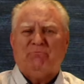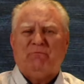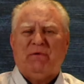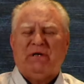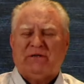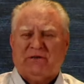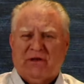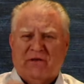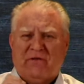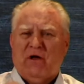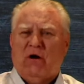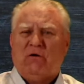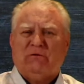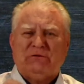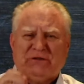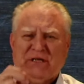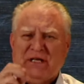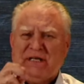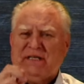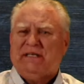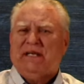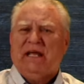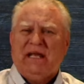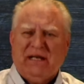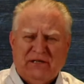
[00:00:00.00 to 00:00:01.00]
but to those
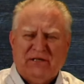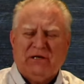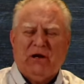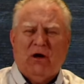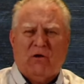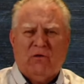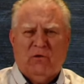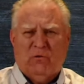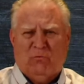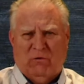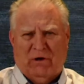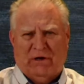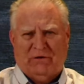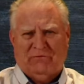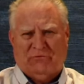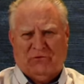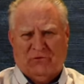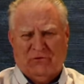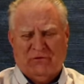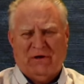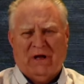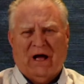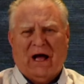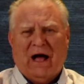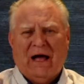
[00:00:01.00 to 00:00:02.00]
that didn't know the one true
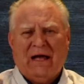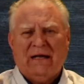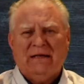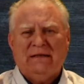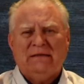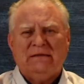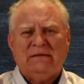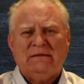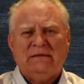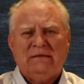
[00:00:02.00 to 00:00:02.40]
God,